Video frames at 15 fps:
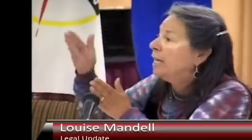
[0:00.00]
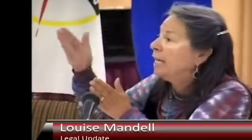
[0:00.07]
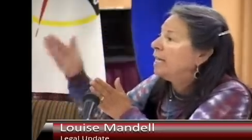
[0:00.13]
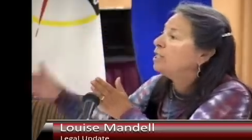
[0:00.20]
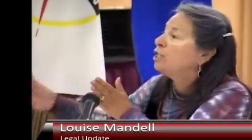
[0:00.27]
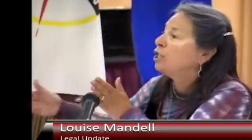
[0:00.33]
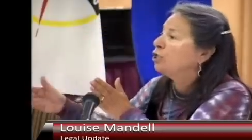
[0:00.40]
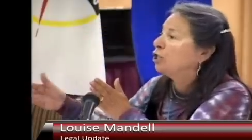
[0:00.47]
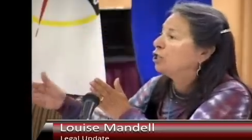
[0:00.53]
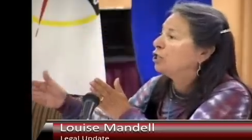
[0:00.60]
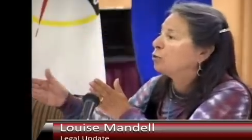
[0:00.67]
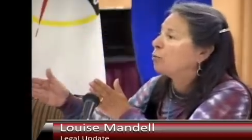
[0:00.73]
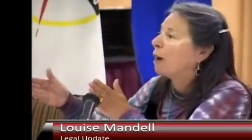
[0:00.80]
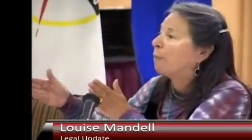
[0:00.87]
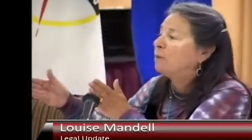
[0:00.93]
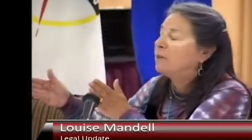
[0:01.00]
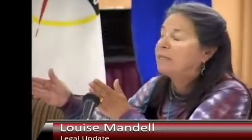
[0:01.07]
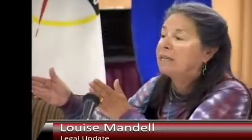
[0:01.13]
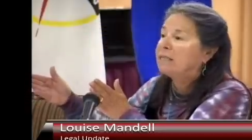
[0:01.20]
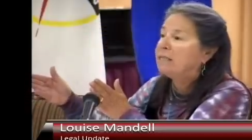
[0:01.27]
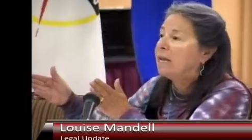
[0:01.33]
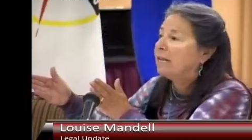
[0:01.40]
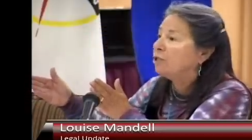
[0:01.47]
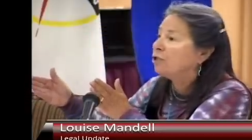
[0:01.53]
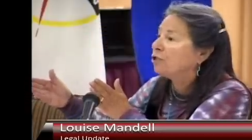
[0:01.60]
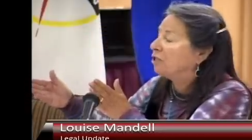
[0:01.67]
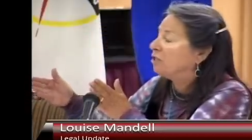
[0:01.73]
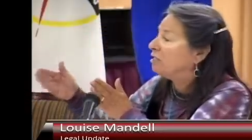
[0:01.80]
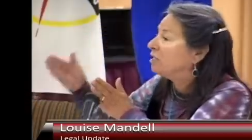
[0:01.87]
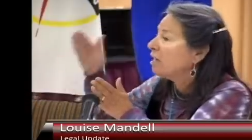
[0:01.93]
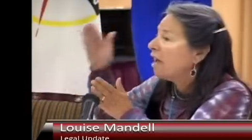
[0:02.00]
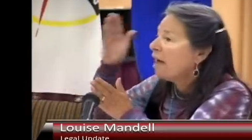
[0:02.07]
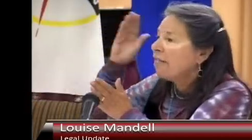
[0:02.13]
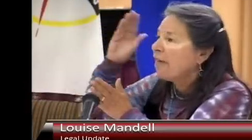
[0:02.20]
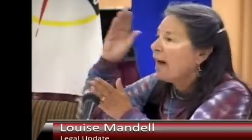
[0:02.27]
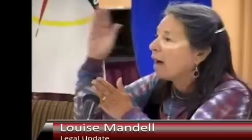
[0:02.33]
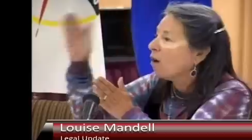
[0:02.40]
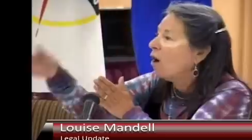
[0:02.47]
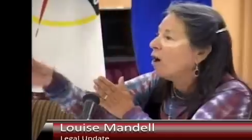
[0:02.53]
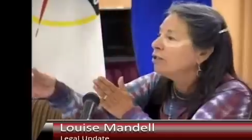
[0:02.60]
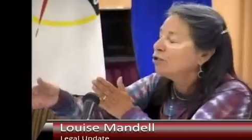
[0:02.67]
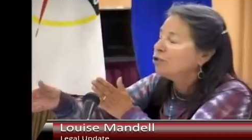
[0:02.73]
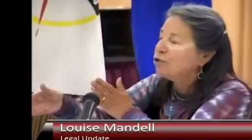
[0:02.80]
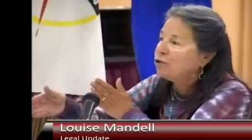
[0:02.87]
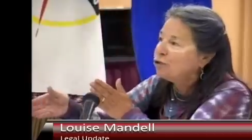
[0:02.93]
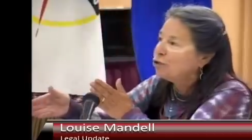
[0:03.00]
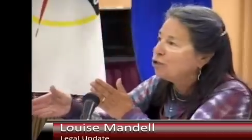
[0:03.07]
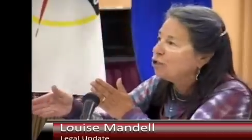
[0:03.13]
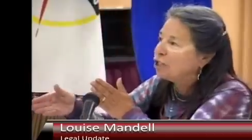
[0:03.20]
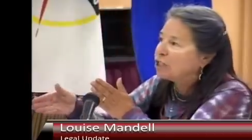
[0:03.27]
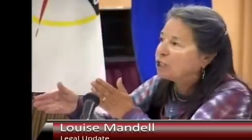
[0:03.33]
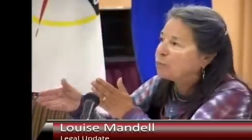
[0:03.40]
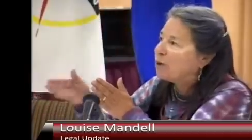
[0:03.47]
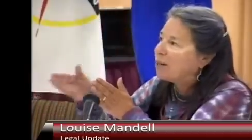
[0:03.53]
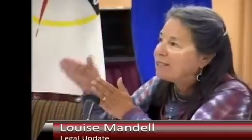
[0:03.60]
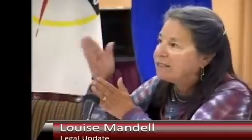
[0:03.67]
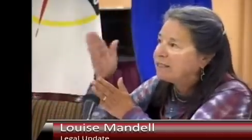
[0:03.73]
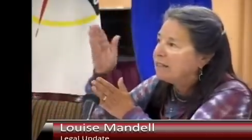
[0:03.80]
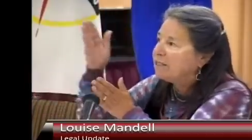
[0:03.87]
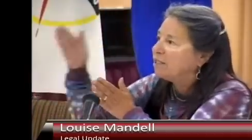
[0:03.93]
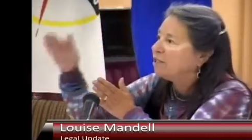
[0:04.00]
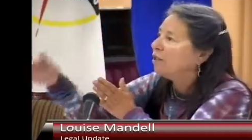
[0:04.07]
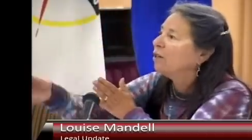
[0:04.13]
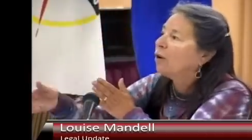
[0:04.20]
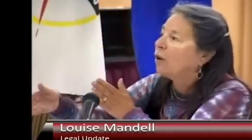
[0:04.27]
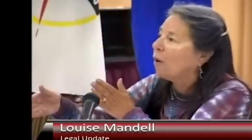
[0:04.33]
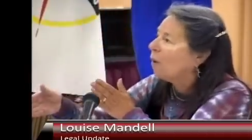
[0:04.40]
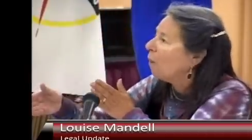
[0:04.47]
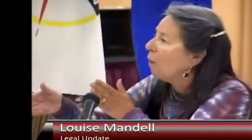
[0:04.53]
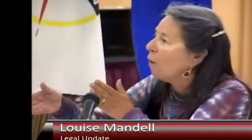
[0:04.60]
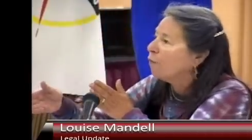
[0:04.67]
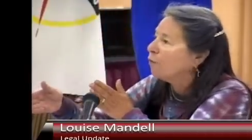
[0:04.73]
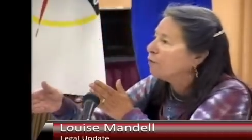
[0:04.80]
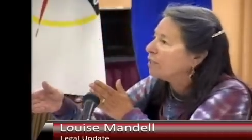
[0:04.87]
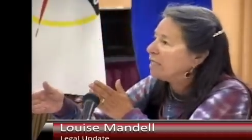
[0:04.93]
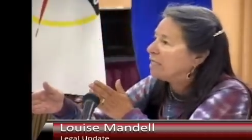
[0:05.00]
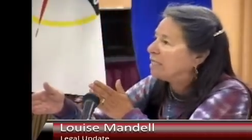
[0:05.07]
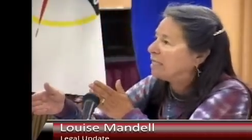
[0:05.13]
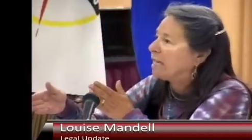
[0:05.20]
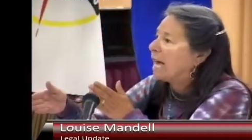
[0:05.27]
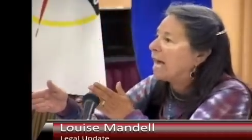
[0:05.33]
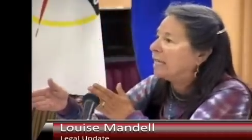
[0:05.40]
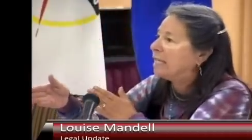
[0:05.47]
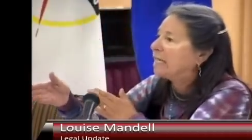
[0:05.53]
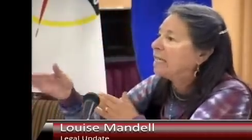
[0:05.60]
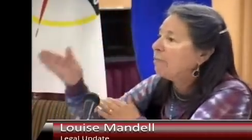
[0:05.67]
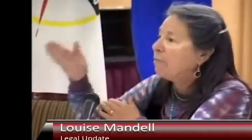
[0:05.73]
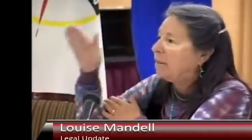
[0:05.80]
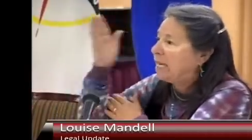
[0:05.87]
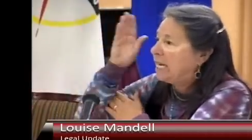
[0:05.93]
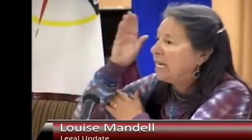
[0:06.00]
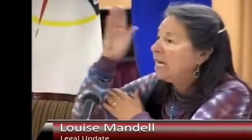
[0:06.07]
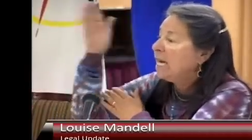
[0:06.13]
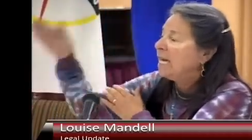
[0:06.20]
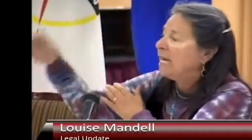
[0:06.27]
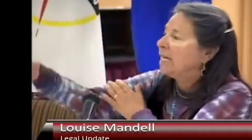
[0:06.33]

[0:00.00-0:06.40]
Indigenous representations. That Constitutional Express, they didn't go over to the Standing Committee.